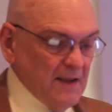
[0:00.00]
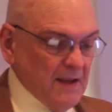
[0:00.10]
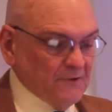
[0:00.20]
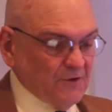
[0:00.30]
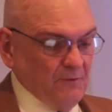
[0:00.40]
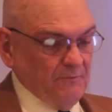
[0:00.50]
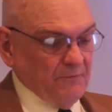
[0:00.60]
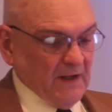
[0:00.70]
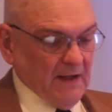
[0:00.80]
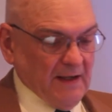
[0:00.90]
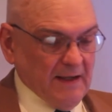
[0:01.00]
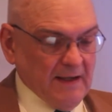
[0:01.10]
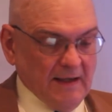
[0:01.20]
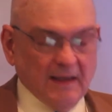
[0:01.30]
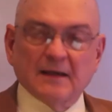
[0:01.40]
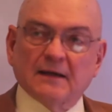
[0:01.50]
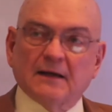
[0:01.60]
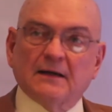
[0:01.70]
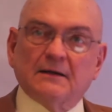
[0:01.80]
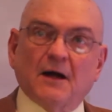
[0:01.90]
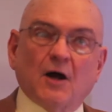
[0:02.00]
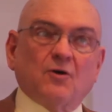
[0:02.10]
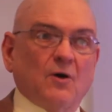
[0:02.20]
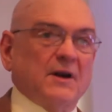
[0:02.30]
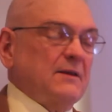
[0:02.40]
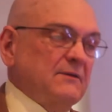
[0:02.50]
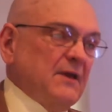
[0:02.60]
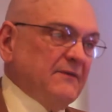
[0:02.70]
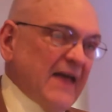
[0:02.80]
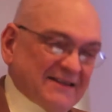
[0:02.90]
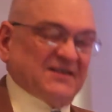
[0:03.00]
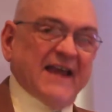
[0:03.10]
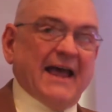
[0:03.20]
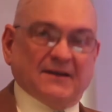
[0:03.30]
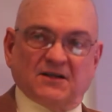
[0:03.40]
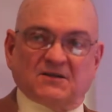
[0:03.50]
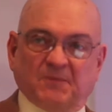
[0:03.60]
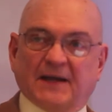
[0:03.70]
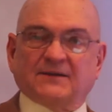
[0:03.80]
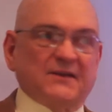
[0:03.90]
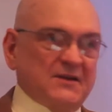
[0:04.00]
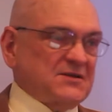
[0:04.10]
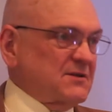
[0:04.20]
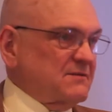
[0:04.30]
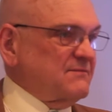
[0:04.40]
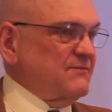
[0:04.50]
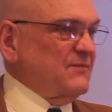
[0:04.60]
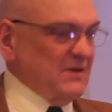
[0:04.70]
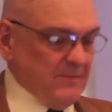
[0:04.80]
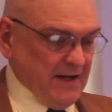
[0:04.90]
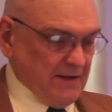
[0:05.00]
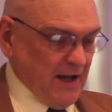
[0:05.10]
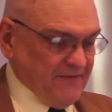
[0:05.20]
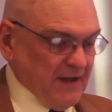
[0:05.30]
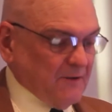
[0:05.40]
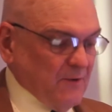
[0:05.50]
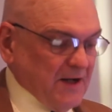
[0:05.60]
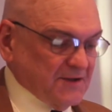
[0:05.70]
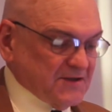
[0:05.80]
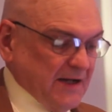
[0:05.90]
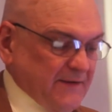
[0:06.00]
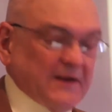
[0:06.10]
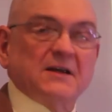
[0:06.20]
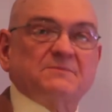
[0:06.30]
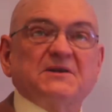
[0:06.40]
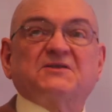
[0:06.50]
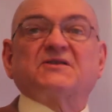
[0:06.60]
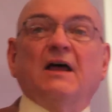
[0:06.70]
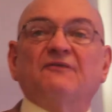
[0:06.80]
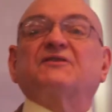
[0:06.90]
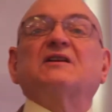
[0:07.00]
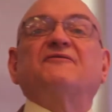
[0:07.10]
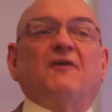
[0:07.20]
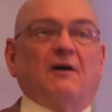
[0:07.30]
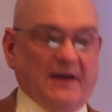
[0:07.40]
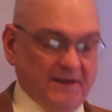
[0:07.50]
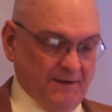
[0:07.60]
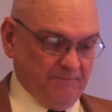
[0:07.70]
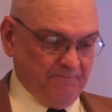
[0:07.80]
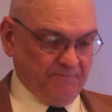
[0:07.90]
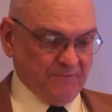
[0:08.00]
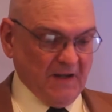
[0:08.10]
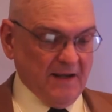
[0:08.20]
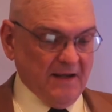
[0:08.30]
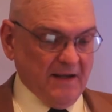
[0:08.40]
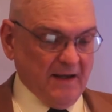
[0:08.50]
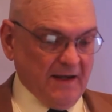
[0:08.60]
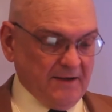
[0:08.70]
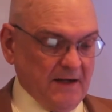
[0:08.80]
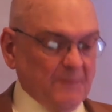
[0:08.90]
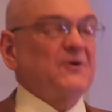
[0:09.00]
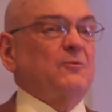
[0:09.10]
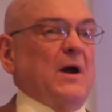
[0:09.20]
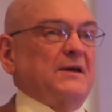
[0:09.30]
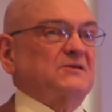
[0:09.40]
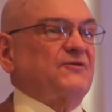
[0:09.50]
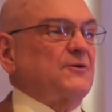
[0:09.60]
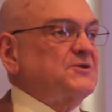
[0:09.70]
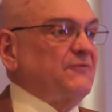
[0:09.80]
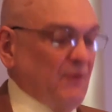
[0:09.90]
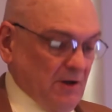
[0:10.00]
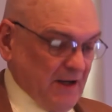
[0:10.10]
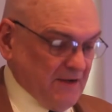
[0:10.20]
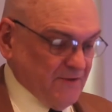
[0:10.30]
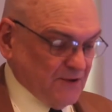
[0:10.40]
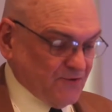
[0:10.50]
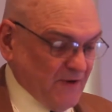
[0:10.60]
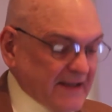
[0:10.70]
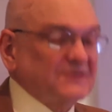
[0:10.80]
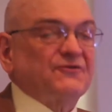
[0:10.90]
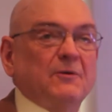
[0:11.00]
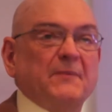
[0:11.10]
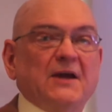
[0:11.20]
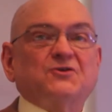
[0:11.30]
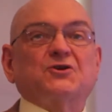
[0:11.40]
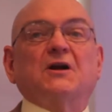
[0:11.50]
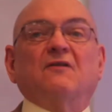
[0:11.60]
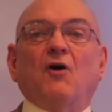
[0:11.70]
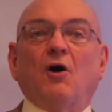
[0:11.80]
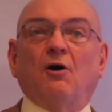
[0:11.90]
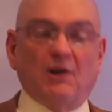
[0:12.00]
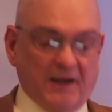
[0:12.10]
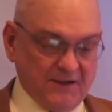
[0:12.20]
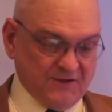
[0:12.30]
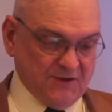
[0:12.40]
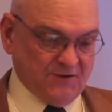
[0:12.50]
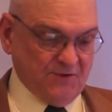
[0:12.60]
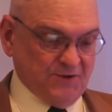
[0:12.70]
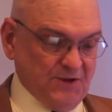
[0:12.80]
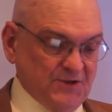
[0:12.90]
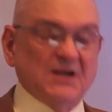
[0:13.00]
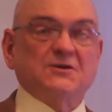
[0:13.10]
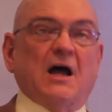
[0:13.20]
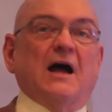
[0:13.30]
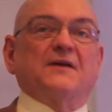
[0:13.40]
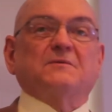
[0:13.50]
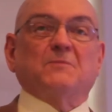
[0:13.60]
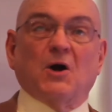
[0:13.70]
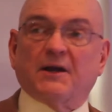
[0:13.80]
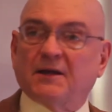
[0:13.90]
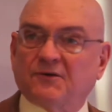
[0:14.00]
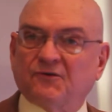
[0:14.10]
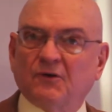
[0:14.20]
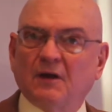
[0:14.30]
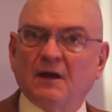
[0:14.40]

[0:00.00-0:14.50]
So, according, that said, despite this debate, I think we can say that it has been self-defined in a number of ways. First of all, in the transformation of all institutions into either markets